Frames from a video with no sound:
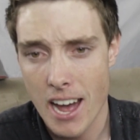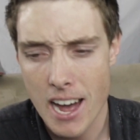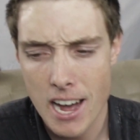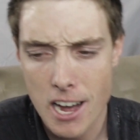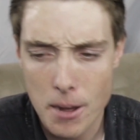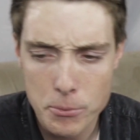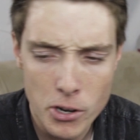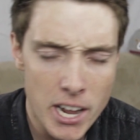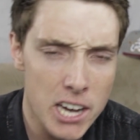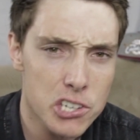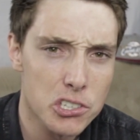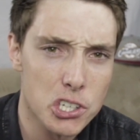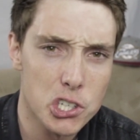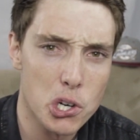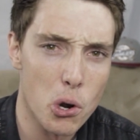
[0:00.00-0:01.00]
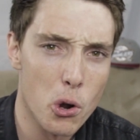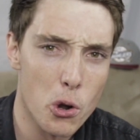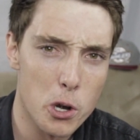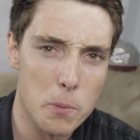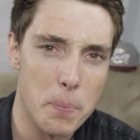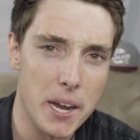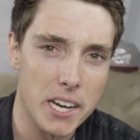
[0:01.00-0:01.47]
I'm not actually sure
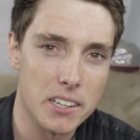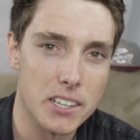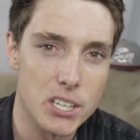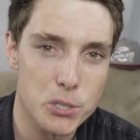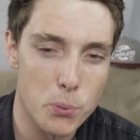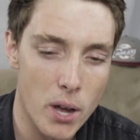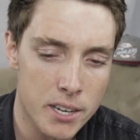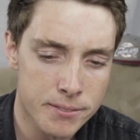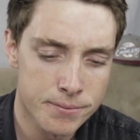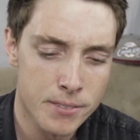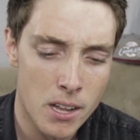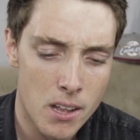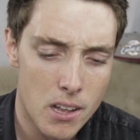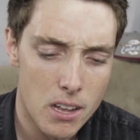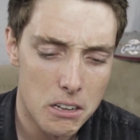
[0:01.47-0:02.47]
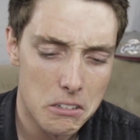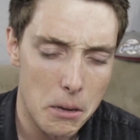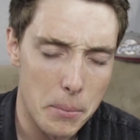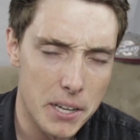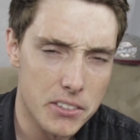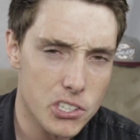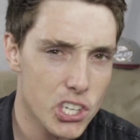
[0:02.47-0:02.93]
who to pick in this one.
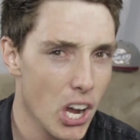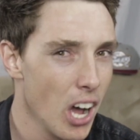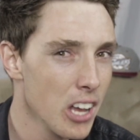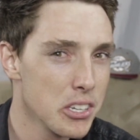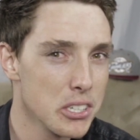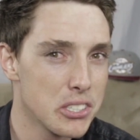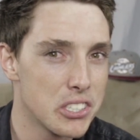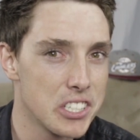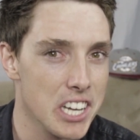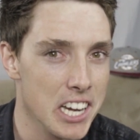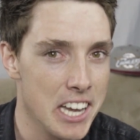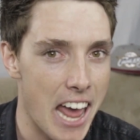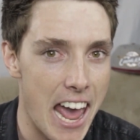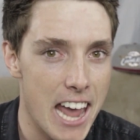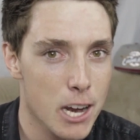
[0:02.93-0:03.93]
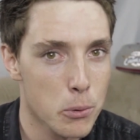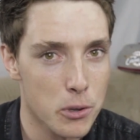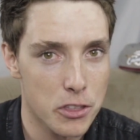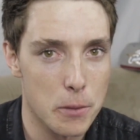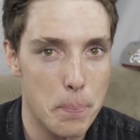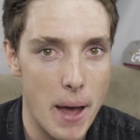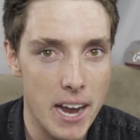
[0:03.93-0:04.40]
I mean, the Chargers did hang
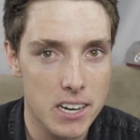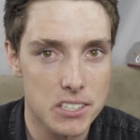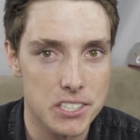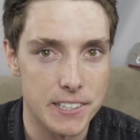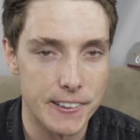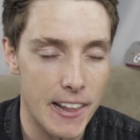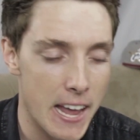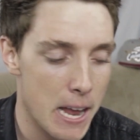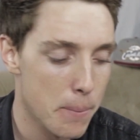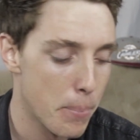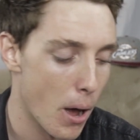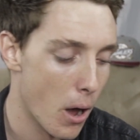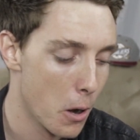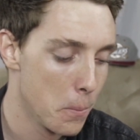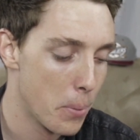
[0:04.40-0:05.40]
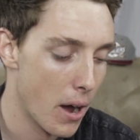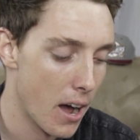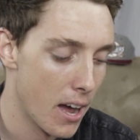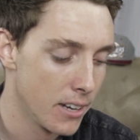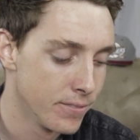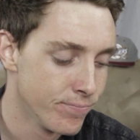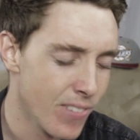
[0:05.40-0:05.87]
with the Packers in Lambeau,
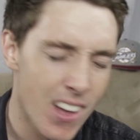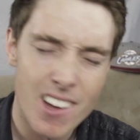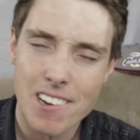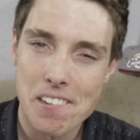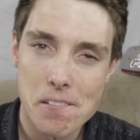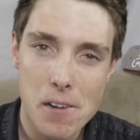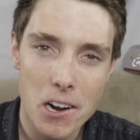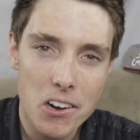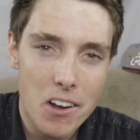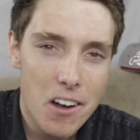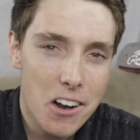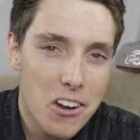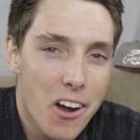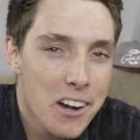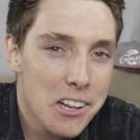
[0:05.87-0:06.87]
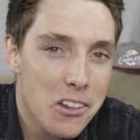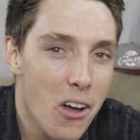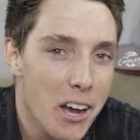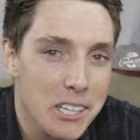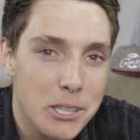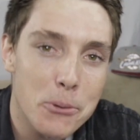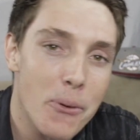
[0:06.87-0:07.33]
but I kind of
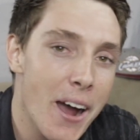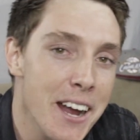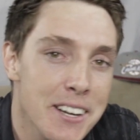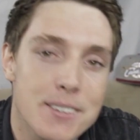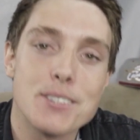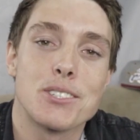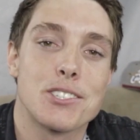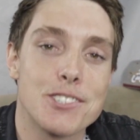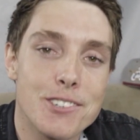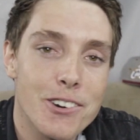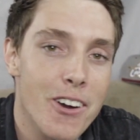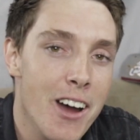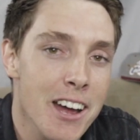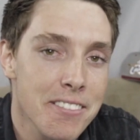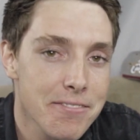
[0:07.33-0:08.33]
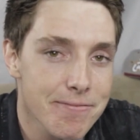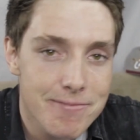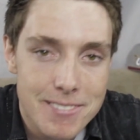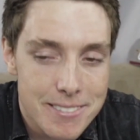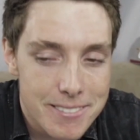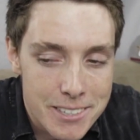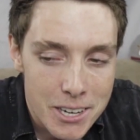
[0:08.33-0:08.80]
like the Raiders, all right?
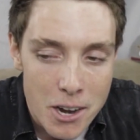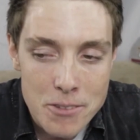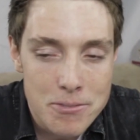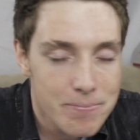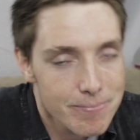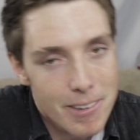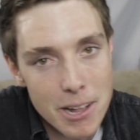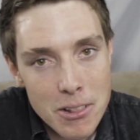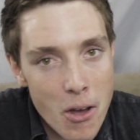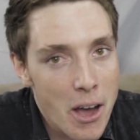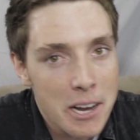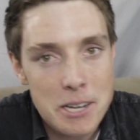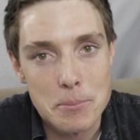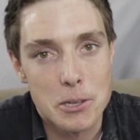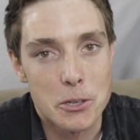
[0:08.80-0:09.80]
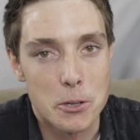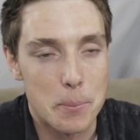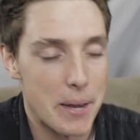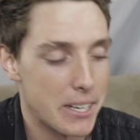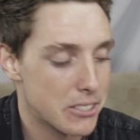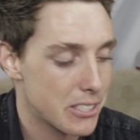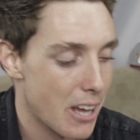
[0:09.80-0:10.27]
You know, I like them a little
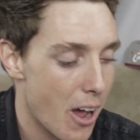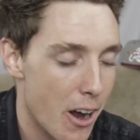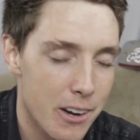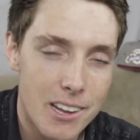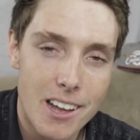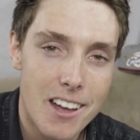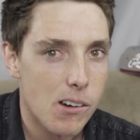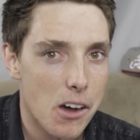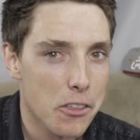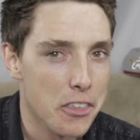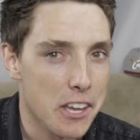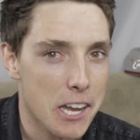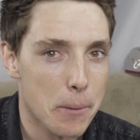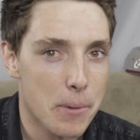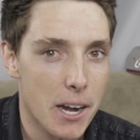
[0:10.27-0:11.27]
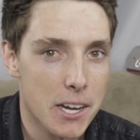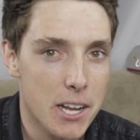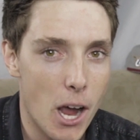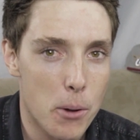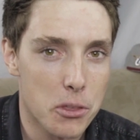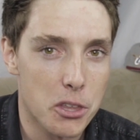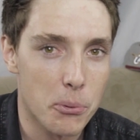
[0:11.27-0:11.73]
bit, so I think I'm going to
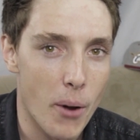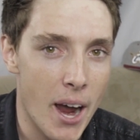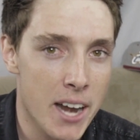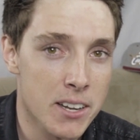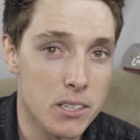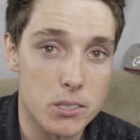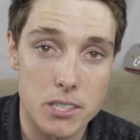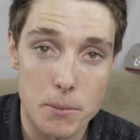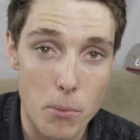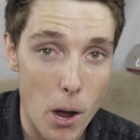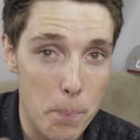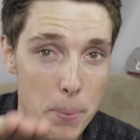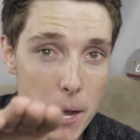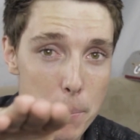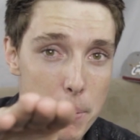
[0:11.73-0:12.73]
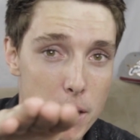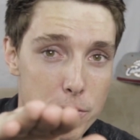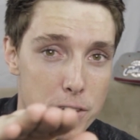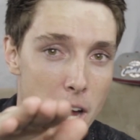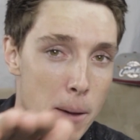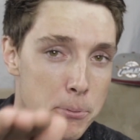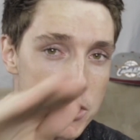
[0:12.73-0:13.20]
go with the Raiders. It might be a bit
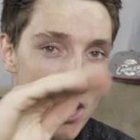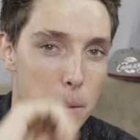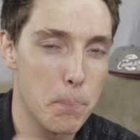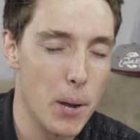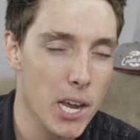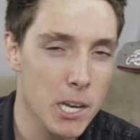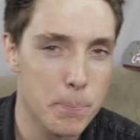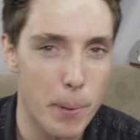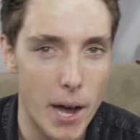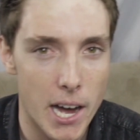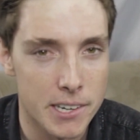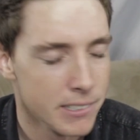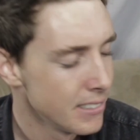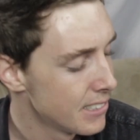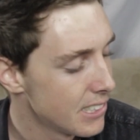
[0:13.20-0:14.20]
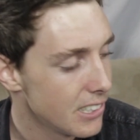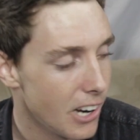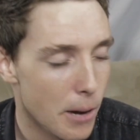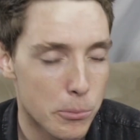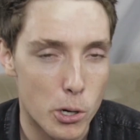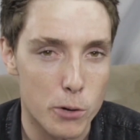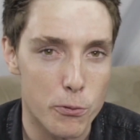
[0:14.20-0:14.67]
of an upset pick, but
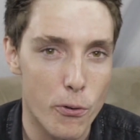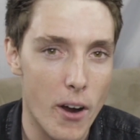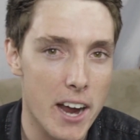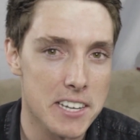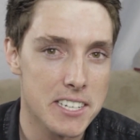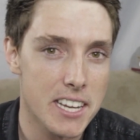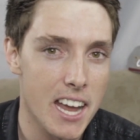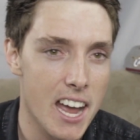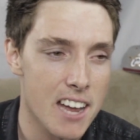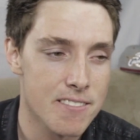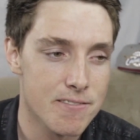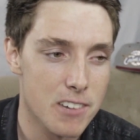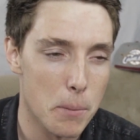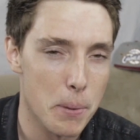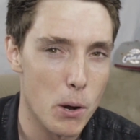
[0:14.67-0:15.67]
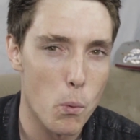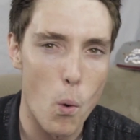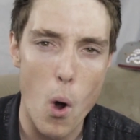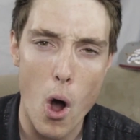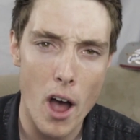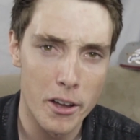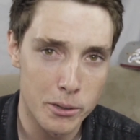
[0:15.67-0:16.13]
I'm not afraid to get a bit
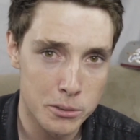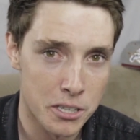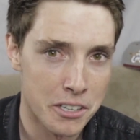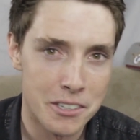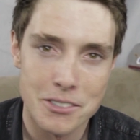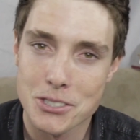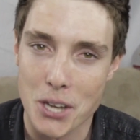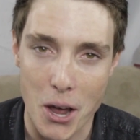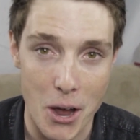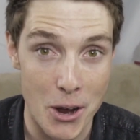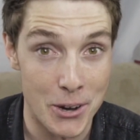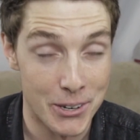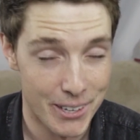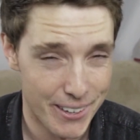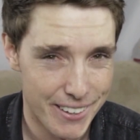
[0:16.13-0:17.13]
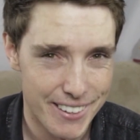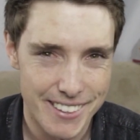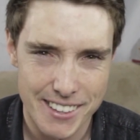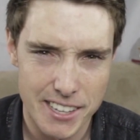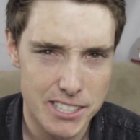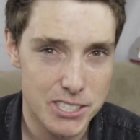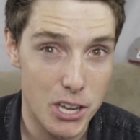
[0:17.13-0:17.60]
wild, so
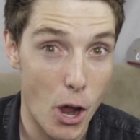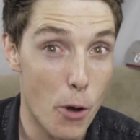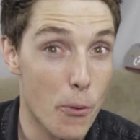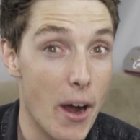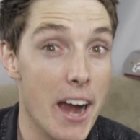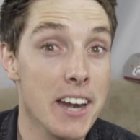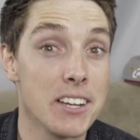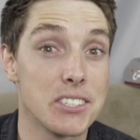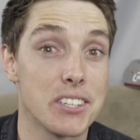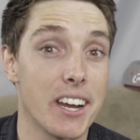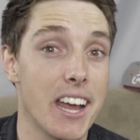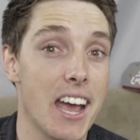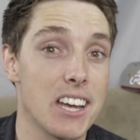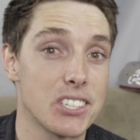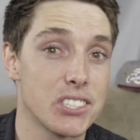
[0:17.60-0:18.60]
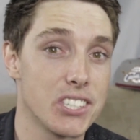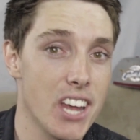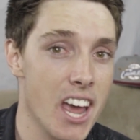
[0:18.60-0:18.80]
let's go Raiders, I guess.